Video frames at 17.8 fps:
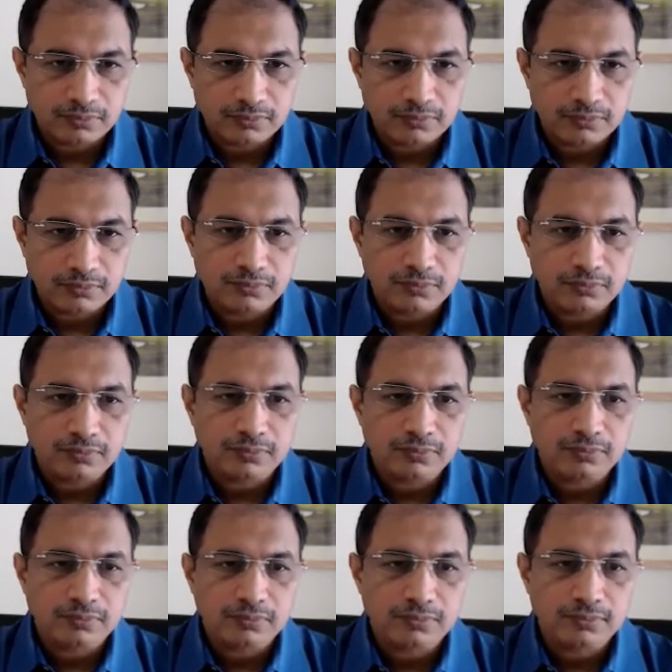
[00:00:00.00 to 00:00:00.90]

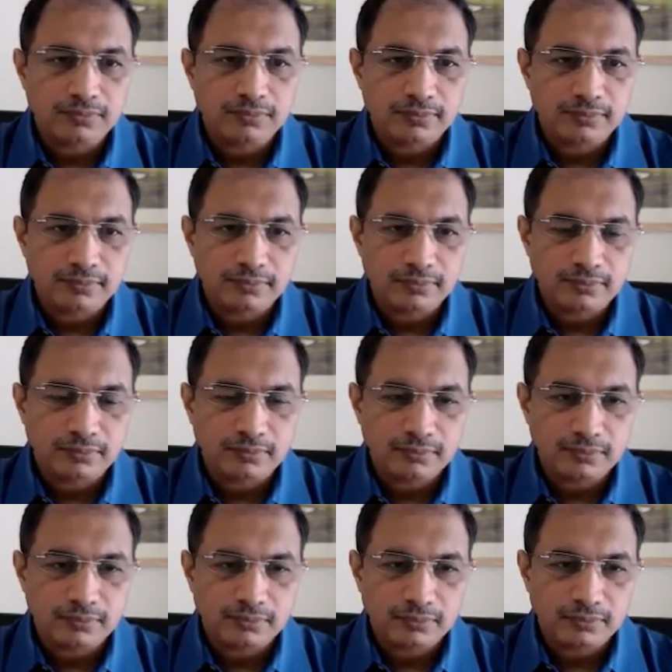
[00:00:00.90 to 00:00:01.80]

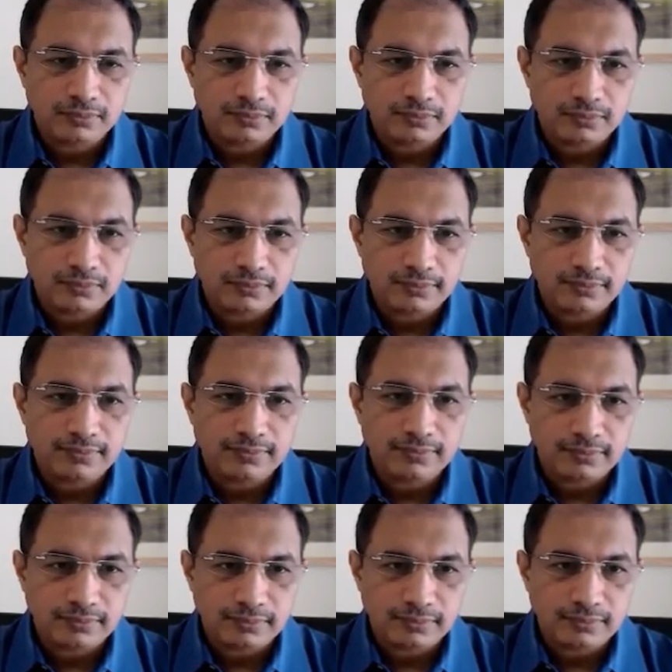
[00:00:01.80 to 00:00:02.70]

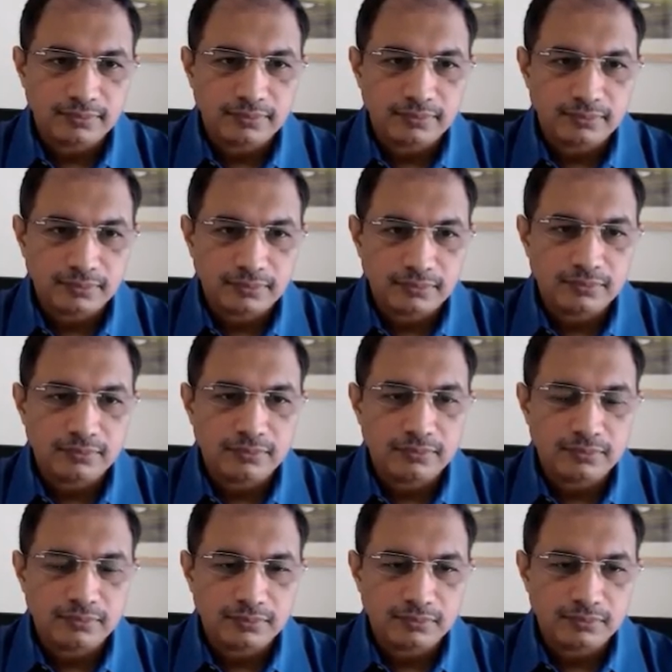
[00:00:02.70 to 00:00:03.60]

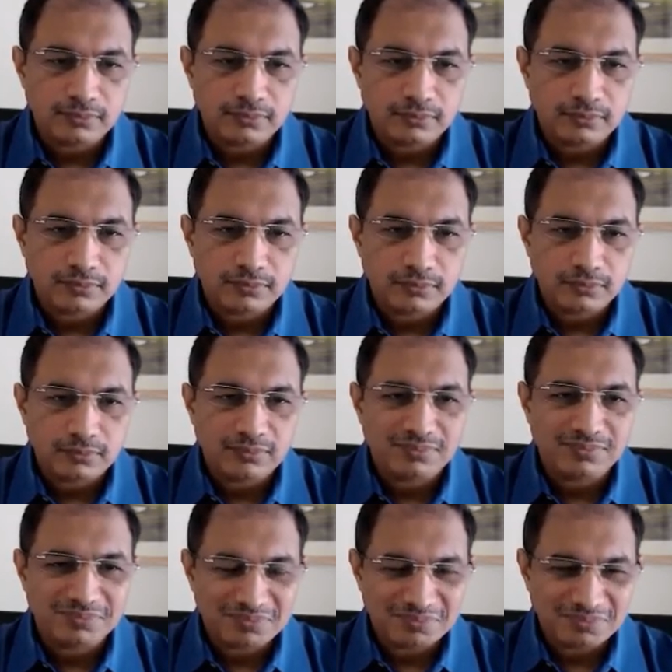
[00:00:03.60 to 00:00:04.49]

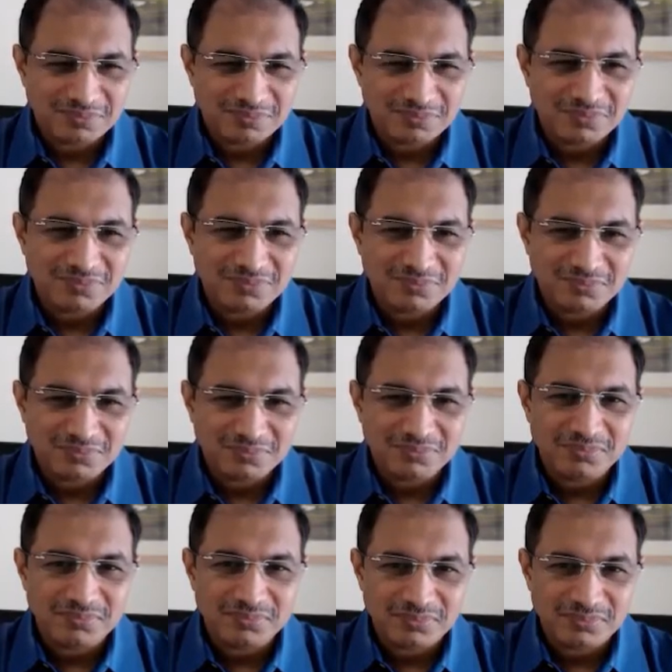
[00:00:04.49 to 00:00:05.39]

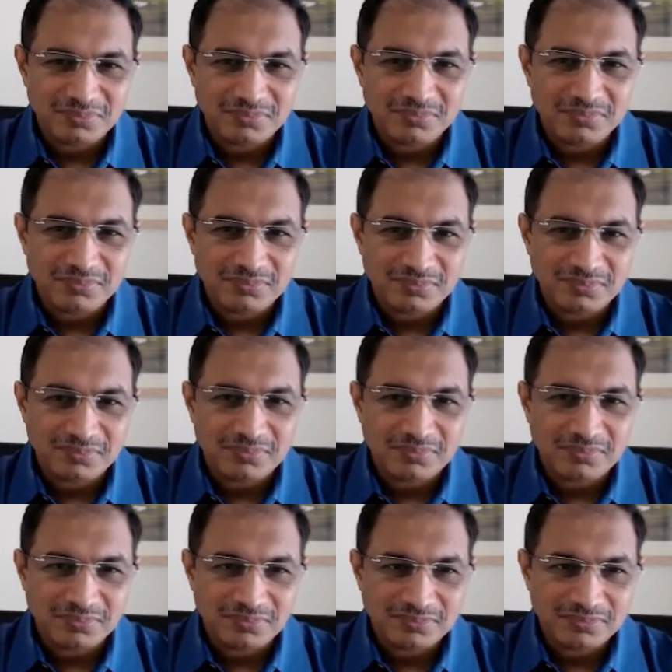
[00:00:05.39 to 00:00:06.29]

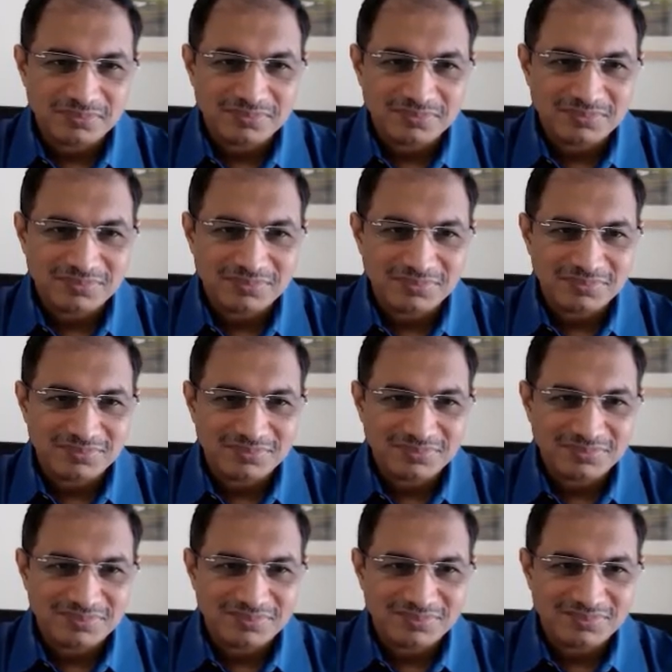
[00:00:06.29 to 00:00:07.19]

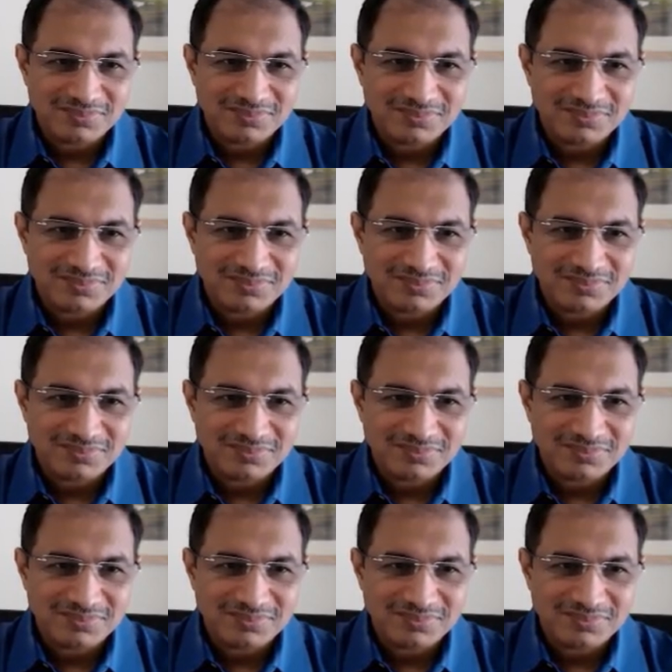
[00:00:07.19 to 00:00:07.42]
The person shown says nothing.